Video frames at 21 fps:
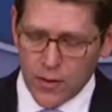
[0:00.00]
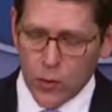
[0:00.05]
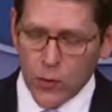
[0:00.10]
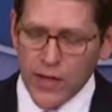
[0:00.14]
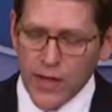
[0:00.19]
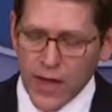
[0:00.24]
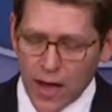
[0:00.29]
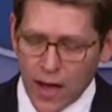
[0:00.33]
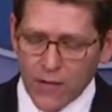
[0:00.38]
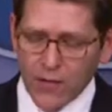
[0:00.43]

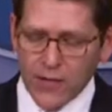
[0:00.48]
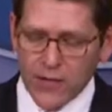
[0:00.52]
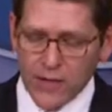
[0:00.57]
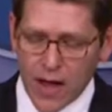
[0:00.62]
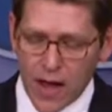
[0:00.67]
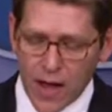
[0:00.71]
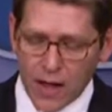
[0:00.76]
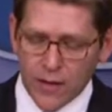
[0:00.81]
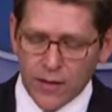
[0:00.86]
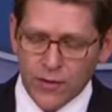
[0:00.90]
We have
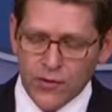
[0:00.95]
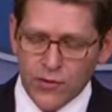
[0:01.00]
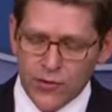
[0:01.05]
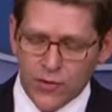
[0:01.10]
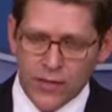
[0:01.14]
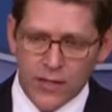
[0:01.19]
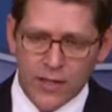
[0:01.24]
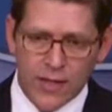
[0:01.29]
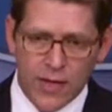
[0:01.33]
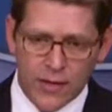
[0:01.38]

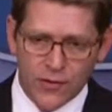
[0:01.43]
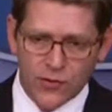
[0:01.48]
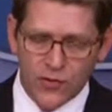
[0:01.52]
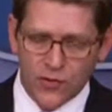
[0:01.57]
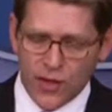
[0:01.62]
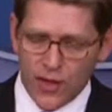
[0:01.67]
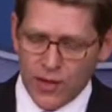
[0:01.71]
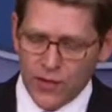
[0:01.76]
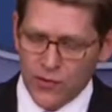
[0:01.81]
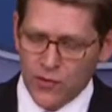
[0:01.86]
acknowledged, the
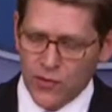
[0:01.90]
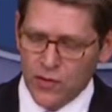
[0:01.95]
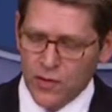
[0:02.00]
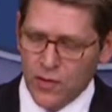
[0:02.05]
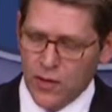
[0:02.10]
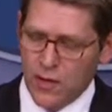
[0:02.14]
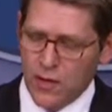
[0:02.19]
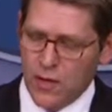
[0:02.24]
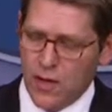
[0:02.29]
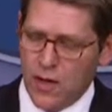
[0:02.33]
United
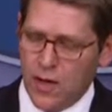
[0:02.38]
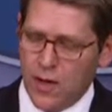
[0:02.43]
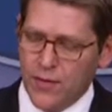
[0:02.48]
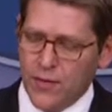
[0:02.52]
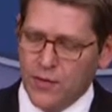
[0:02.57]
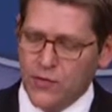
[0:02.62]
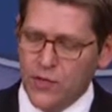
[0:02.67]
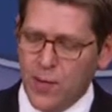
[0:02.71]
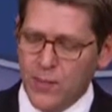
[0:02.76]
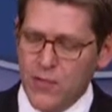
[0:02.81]
States,
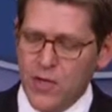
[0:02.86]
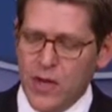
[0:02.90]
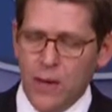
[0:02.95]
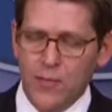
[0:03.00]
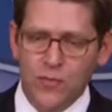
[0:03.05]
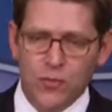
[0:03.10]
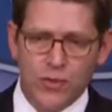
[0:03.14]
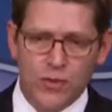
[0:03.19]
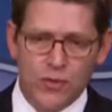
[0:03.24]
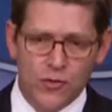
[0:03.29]
that
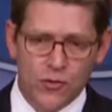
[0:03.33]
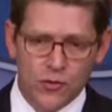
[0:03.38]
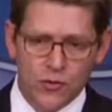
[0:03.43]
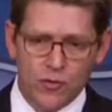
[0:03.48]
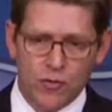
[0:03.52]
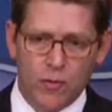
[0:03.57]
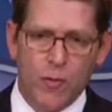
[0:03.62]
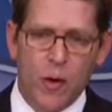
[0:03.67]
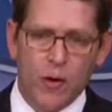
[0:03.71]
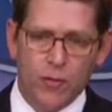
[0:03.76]
sometimes we
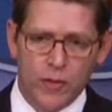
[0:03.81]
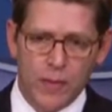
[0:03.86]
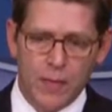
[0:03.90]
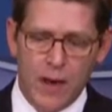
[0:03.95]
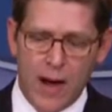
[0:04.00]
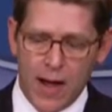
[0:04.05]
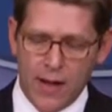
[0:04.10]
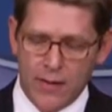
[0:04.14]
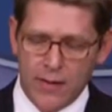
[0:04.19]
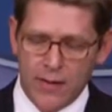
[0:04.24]
use
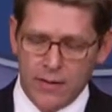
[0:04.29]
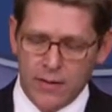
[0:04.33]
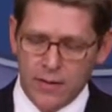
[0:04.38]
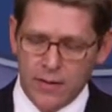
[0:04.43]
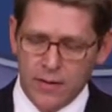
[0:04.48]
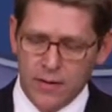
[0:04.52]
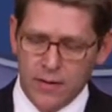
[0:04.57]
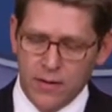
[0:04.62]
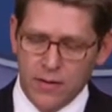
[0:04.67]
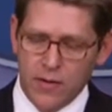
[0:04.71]
remotely
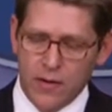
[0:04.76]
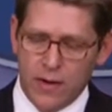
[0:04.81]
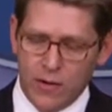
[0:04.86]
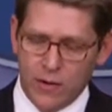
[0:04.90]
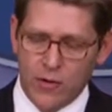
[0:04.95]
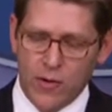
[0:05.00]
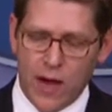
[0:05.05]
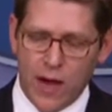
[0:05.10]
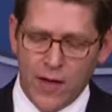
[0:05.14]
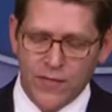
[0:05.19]
piloted
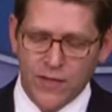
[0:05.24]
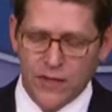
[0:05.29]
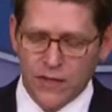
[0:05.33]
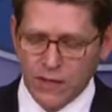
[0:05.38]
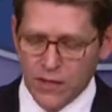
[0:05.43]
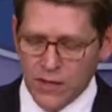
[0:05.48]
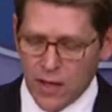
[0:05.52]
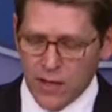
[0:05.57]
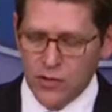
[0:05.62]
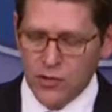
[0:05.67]
aircraft to
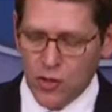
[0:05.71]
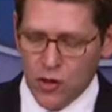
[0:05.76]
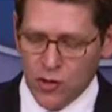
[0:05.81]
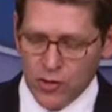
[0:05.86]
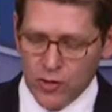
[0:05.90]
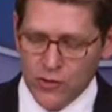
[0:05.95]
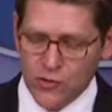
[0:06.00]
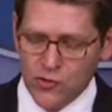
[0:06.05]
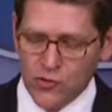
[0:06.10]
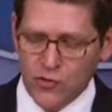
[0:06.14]
conduct
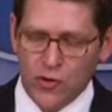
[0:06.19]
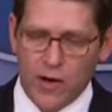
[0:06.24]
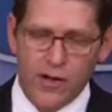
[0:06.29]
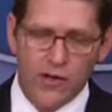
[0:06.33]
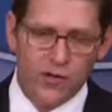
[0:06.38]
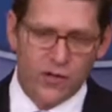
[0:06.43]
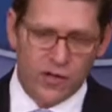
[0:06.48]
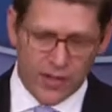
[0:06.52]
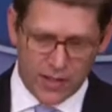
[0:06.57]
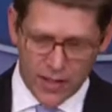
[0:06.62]
targeted
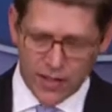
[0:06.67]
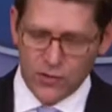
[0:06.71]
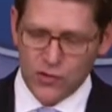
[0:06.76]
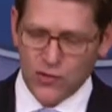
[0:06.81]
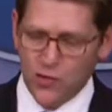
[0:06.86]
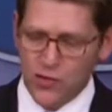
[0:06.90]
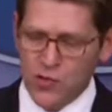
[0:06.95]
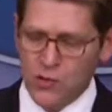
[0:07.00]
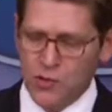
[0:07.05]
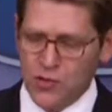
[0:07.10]
strikes
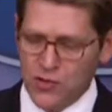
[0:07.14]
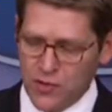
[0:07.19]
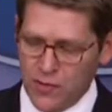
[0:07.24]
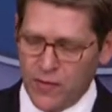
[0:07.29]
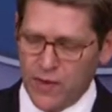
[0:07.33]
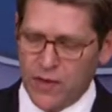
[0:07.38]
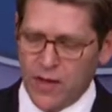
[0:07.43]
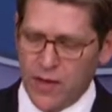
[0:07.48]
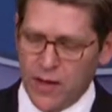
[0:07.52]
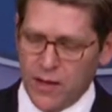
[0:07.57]
against
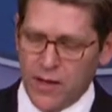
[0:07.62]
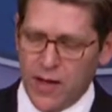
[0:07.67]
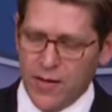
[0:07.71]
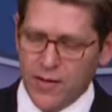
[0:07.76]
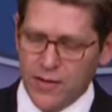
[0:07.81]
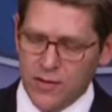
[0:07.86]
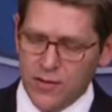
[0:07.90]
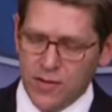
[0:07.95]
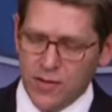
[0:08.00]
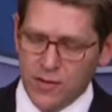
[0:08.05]
specific
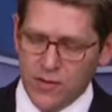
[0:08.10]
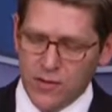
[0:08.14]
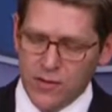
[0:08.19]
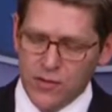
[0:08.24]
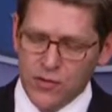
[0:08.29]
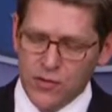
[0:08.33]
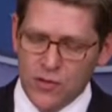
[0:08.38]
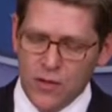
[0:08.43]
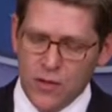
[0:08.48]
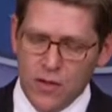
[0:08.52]
al-Qaeda
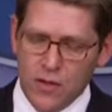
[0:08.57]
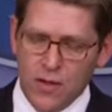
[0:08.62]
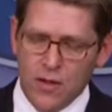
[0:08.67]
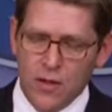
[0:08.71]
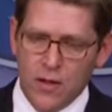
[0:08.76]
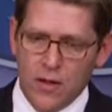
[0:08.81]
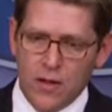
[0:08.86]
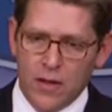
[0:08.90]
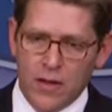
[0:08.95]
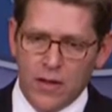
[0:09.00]
terrorists
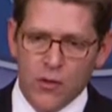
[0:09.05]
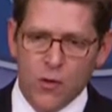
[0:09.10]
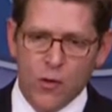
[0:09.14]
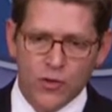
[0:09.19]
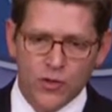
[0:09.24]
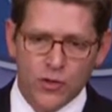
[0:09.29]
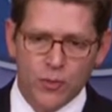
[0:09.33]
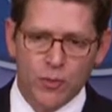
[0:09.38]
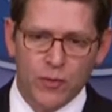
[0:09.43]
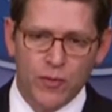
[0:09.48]
in
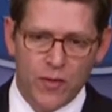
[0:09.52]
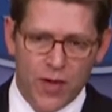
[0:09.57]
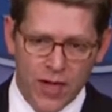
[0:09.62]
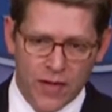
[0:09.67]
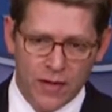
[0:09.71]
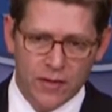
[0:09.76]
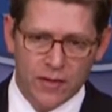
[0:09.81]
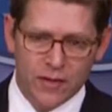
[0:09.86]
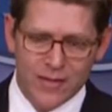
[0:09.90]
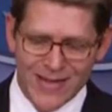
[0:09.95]
order to
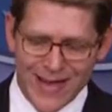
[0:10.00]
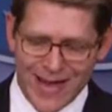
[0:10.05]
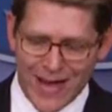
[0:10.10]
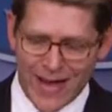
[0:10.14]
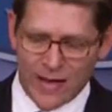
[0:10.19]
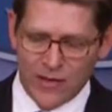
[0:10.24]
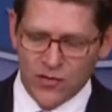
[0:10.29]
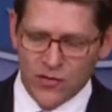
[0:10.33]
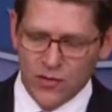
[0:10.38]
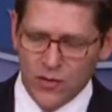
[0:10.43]
prevent
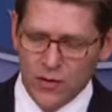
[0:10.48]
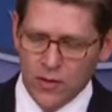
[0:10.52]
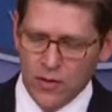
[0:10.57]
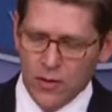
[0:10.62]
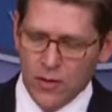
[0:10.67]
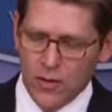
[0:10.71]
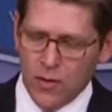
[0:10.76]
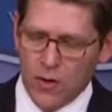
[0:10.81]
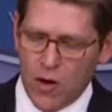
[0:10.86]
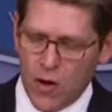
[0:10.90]
attacks
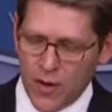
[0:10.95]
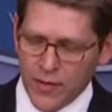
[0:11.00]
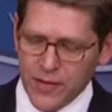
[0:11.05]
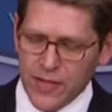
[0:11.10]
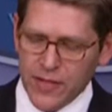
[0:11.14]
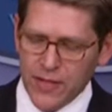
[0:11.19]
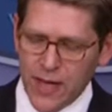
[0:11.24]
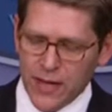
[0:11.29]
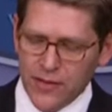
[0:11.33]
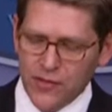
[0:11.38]

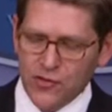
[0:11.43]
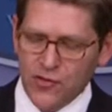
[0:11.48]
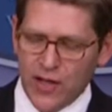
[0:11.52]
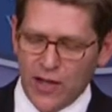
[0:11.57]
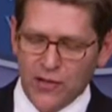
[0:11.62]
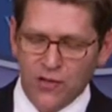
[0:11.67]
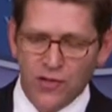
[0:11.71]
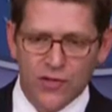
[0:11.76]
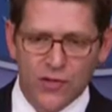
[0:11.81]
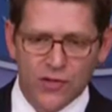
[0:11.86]
on the United
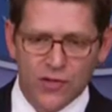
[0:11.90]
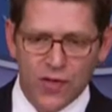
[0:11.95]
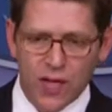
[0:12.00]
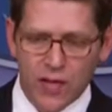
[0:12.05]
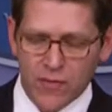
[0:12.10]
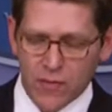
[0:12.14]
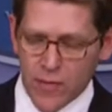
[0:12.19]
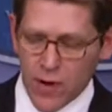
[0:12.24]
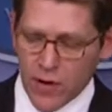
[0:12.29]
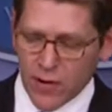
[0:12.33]
States and to
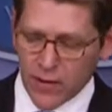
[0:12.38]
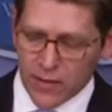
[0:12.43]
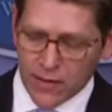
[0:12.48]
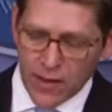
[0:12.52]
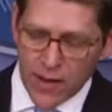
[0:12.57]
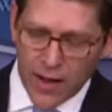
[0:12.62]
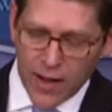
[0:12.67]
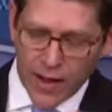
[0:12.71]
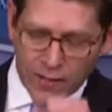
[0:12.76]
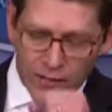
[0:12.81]
save
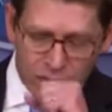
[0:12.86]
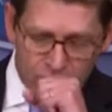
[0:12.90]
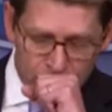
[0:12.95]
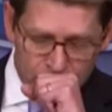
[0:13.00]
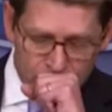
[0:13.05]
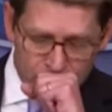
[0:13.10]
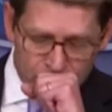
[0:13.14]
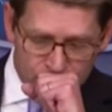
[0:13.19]
American lives.